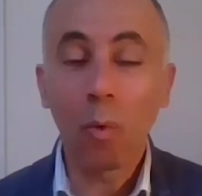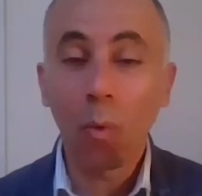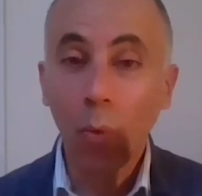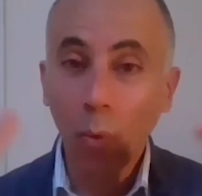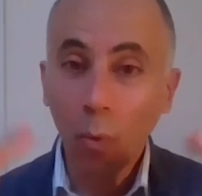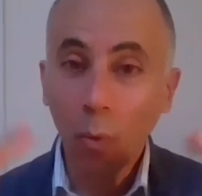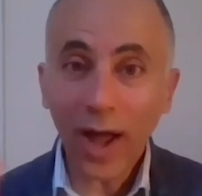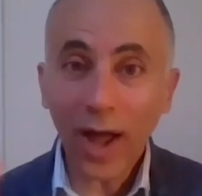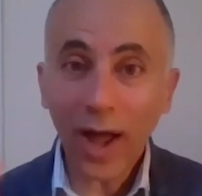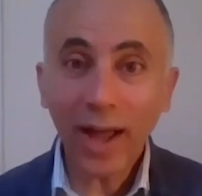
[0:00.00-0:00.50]

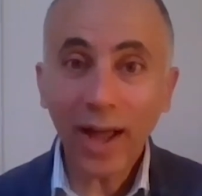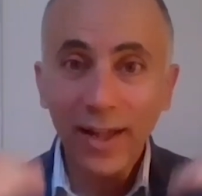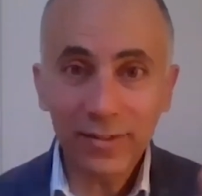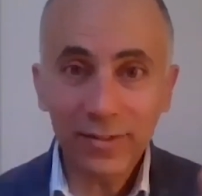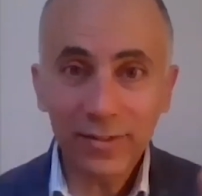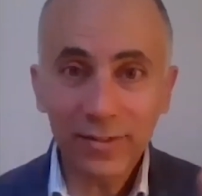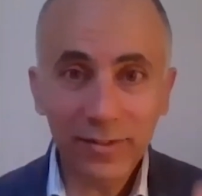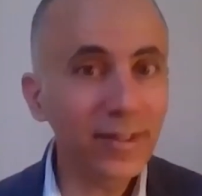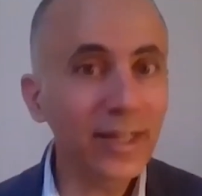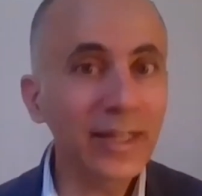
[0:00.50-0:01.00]
while
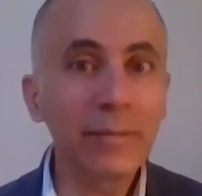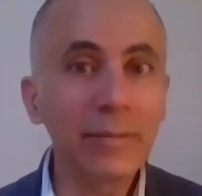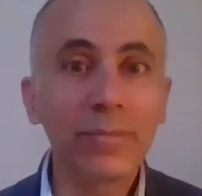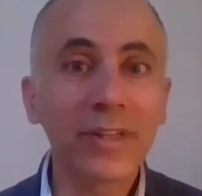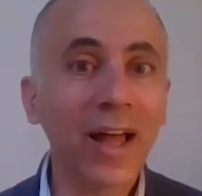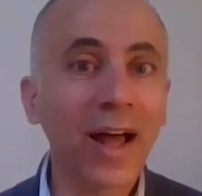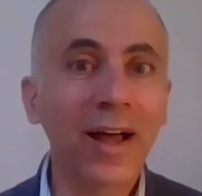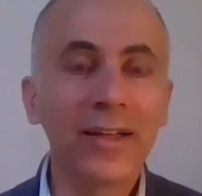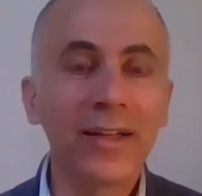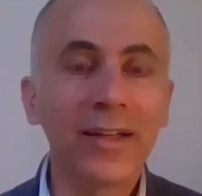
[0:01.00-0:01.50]
at the
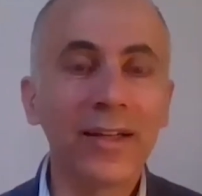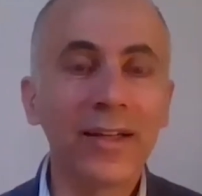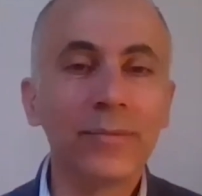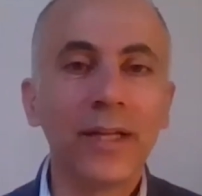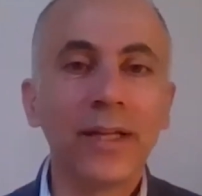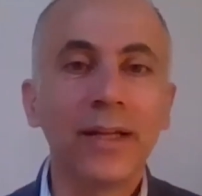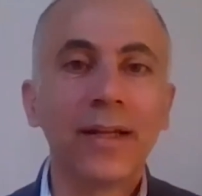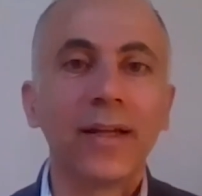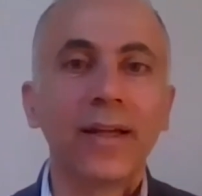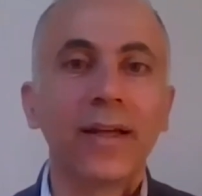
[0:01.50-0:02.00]
same
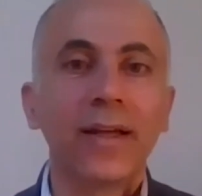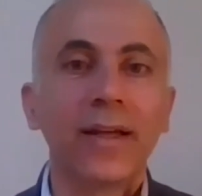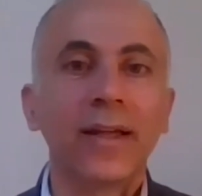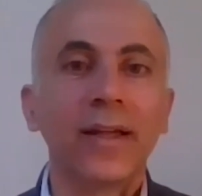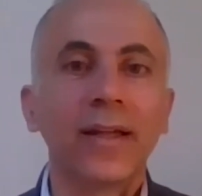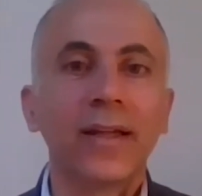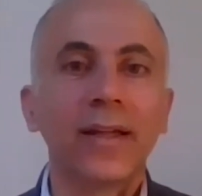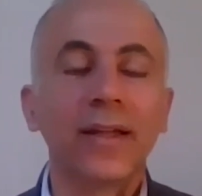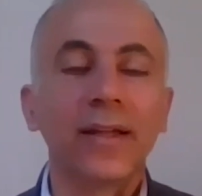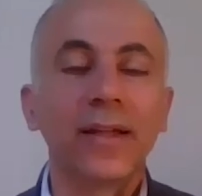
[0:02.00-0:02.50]
time
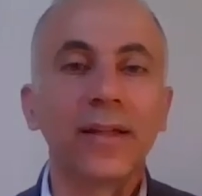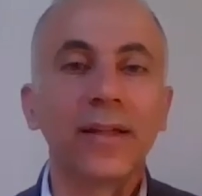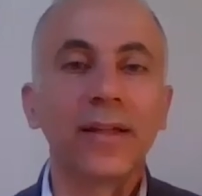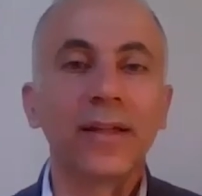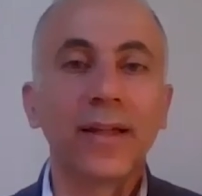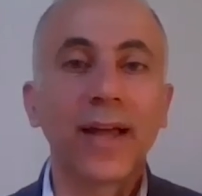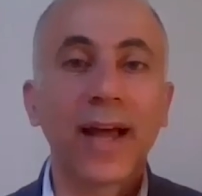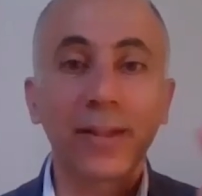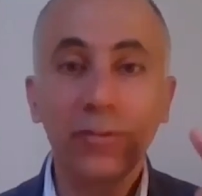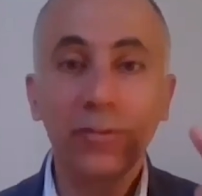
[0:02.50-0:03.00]
uh,
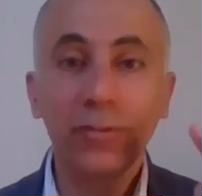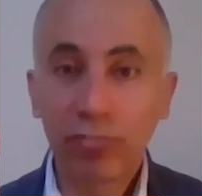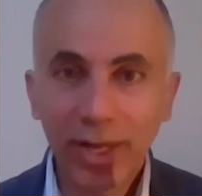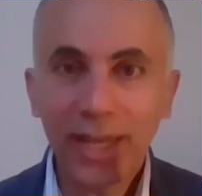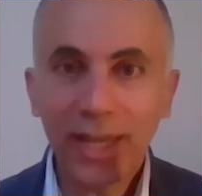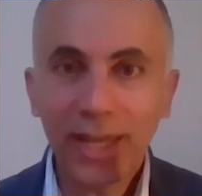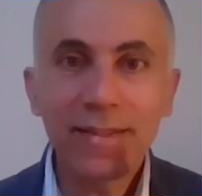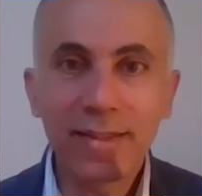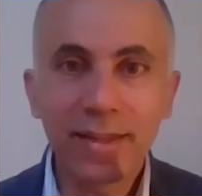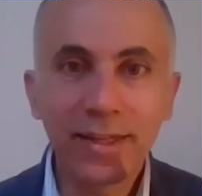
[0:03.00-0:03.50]
uh,
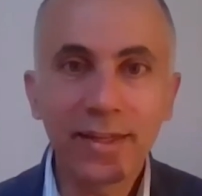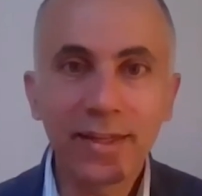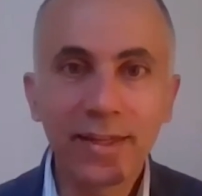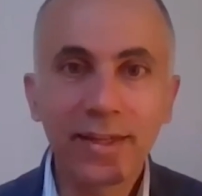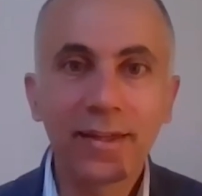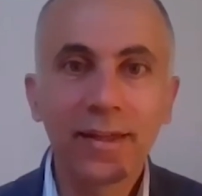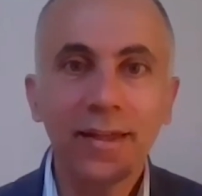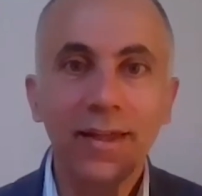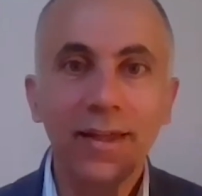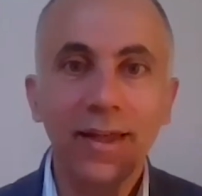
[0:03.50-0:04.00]

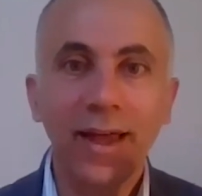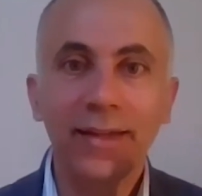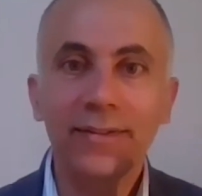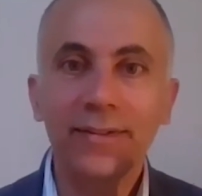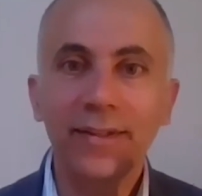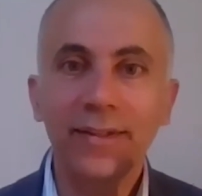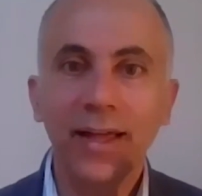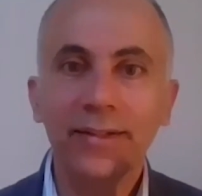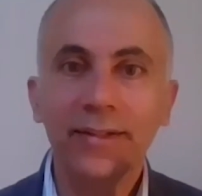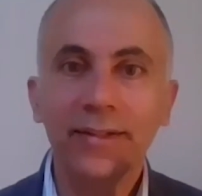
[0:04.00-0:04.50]
advocating
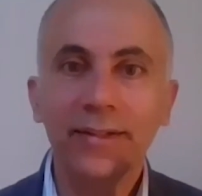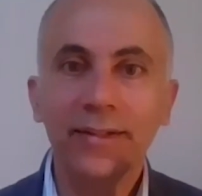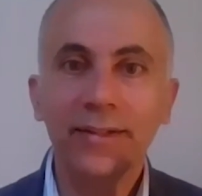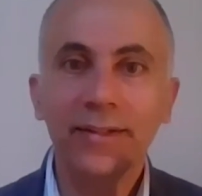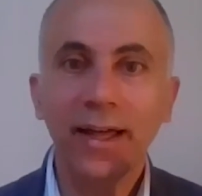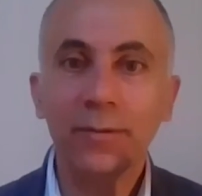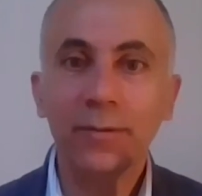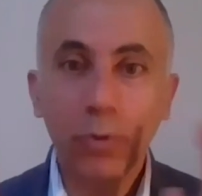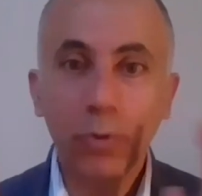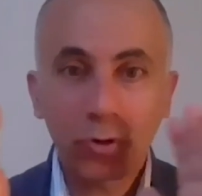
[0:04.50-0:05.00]
and, and,
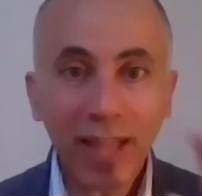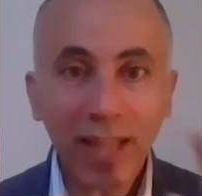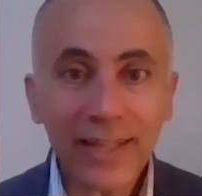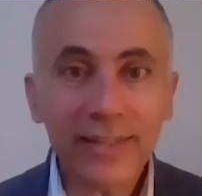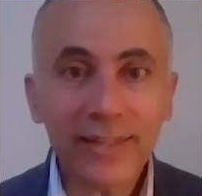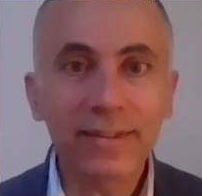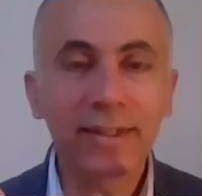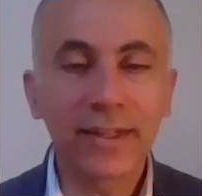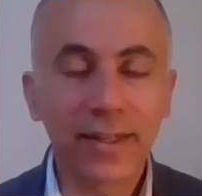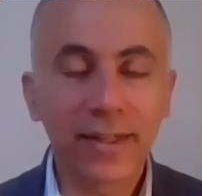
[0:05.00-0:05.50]
and
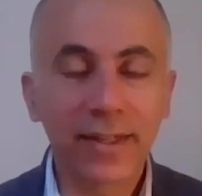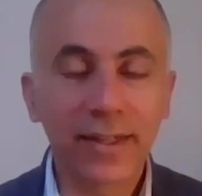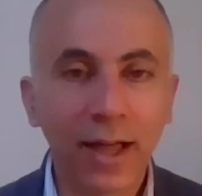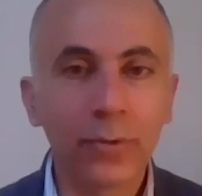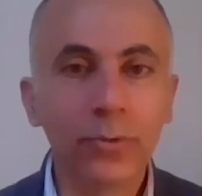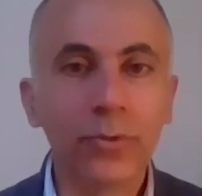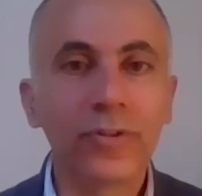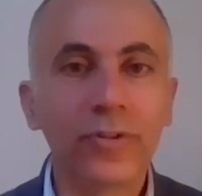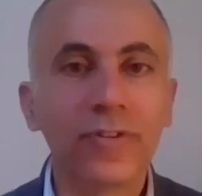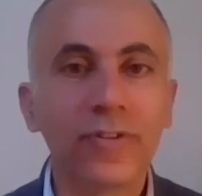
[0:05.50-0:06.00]
protecting,
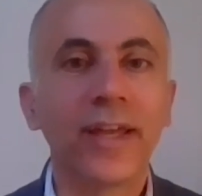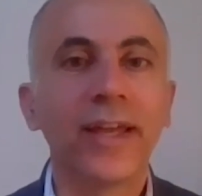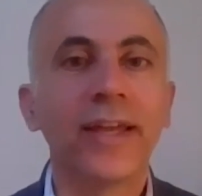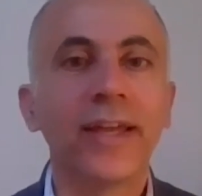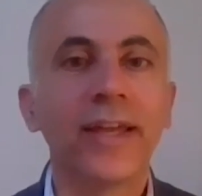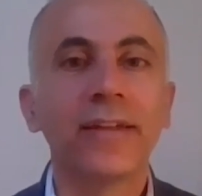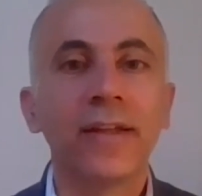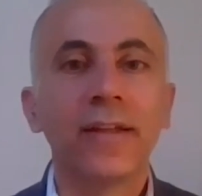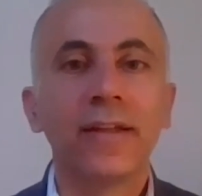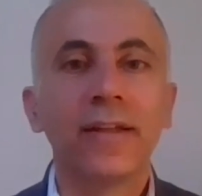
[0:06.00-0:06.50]
I would
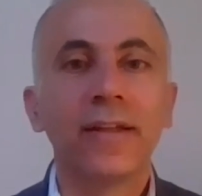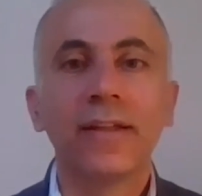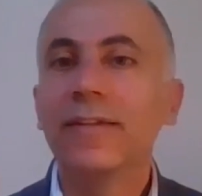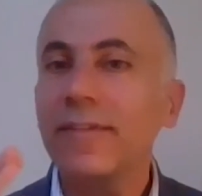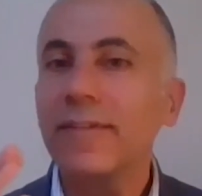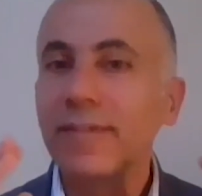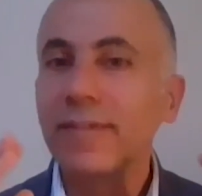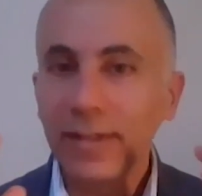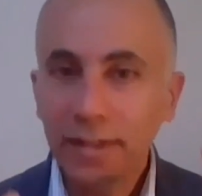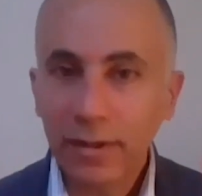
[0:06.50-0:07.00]
say,
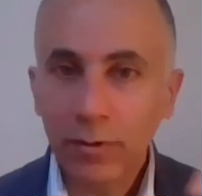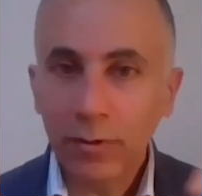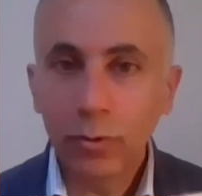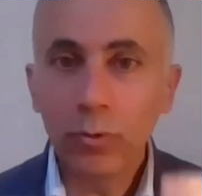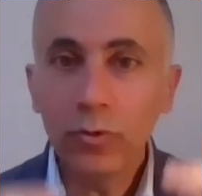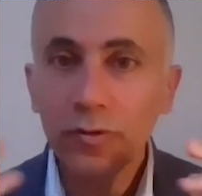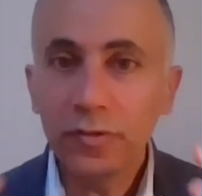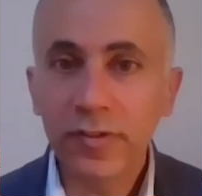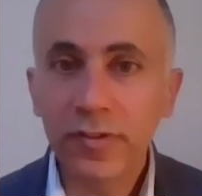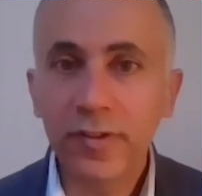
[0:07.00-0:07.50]
this
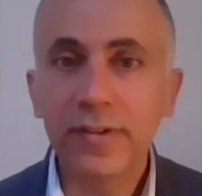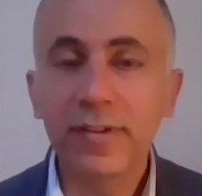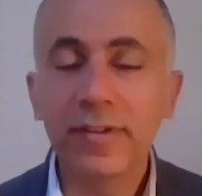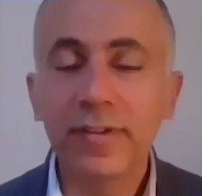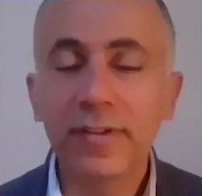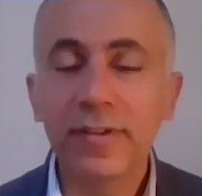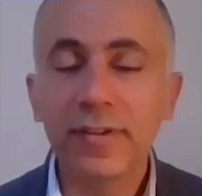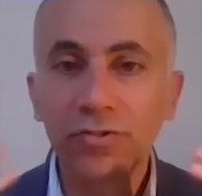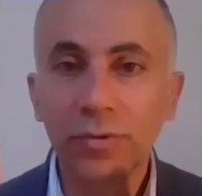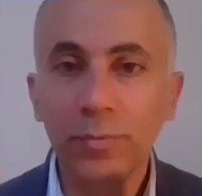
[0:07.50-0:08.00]
inclusive
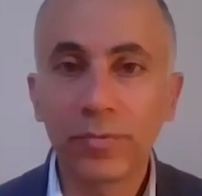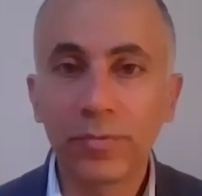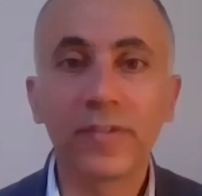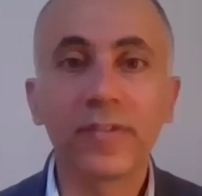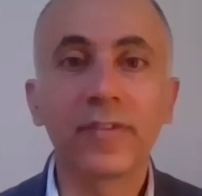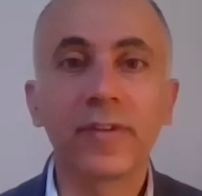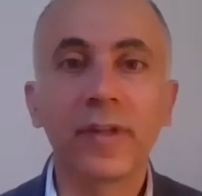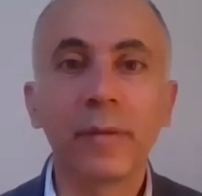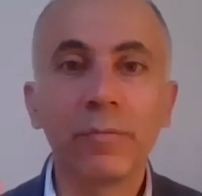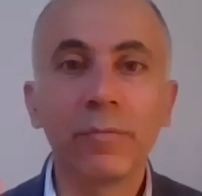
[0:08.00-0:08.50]

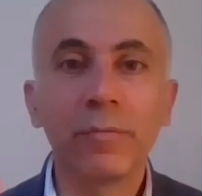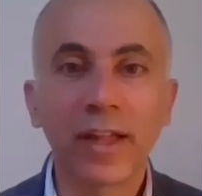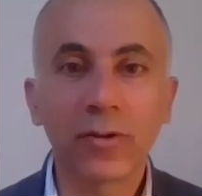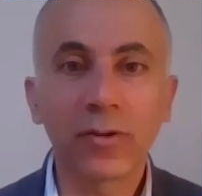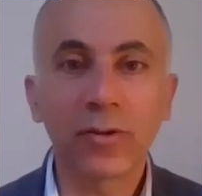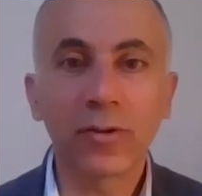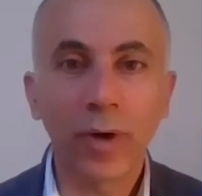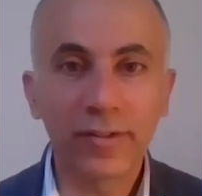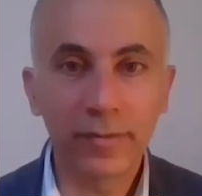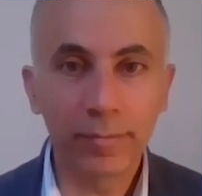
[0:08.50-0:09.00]
citizenship system
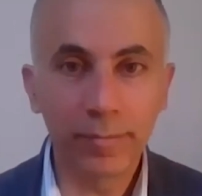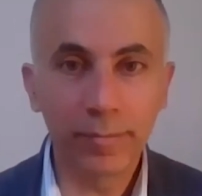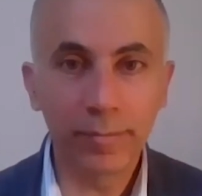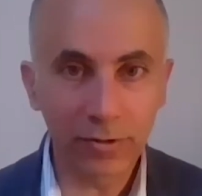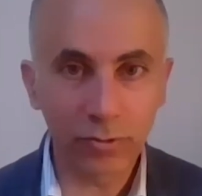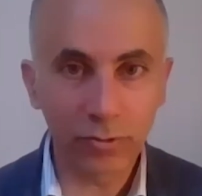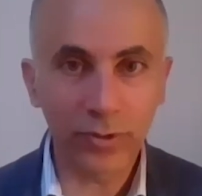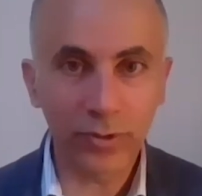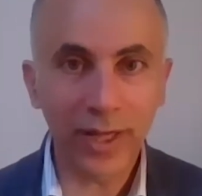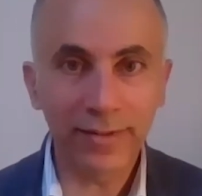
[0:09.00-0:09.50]
that was
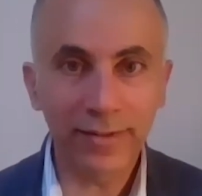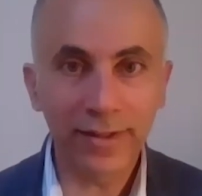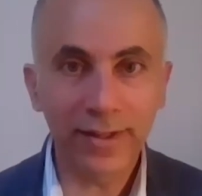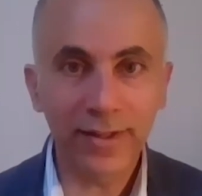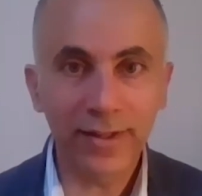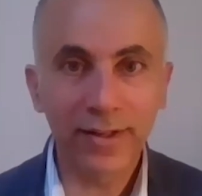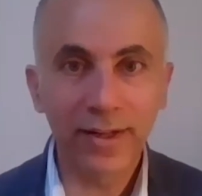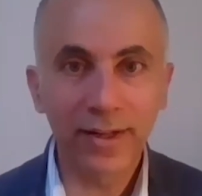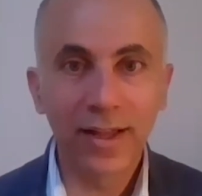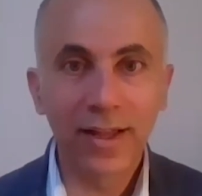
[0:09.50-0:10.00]
built
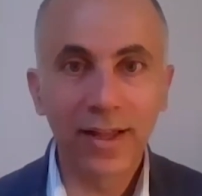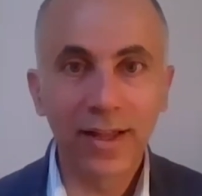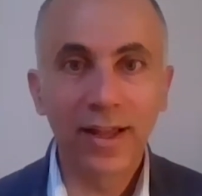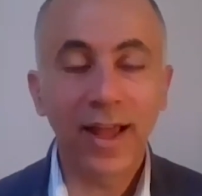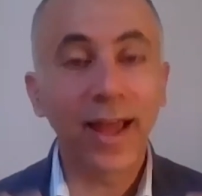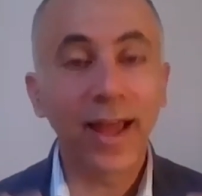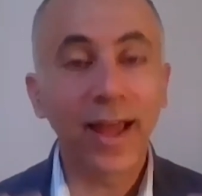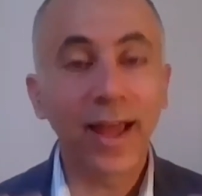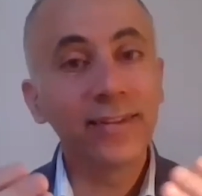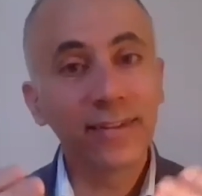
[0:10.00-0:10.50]
together,
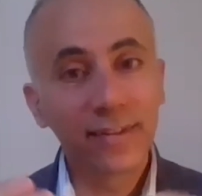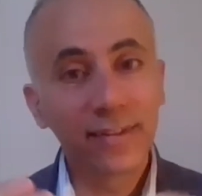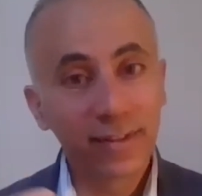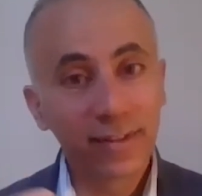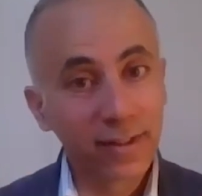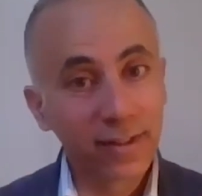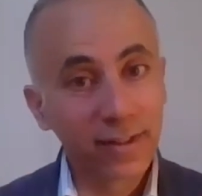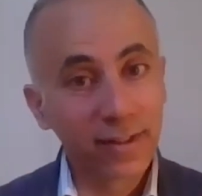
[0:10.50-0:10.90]
and